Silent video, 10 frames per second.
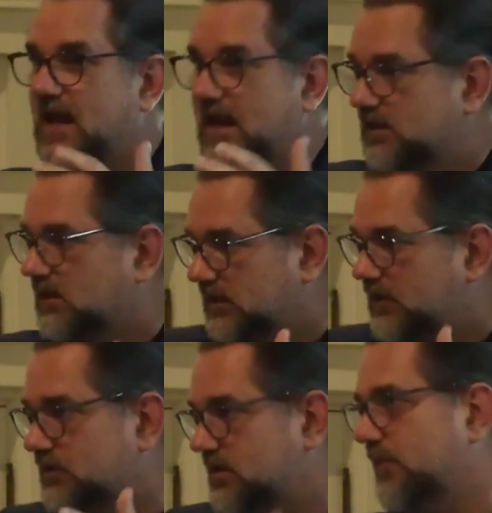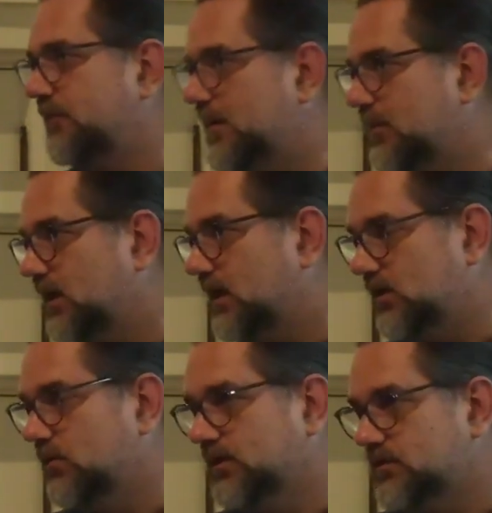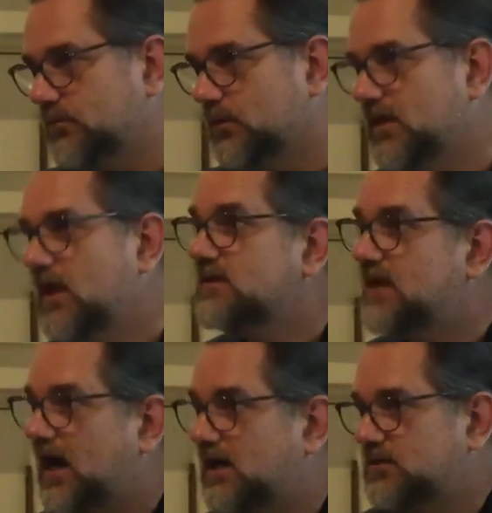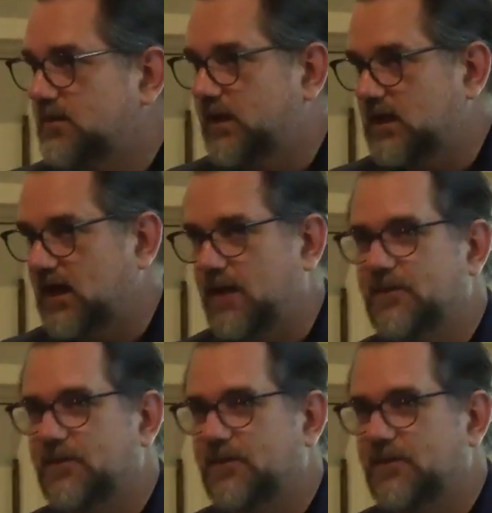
and the leadership of people like you in this room to actually make it happen.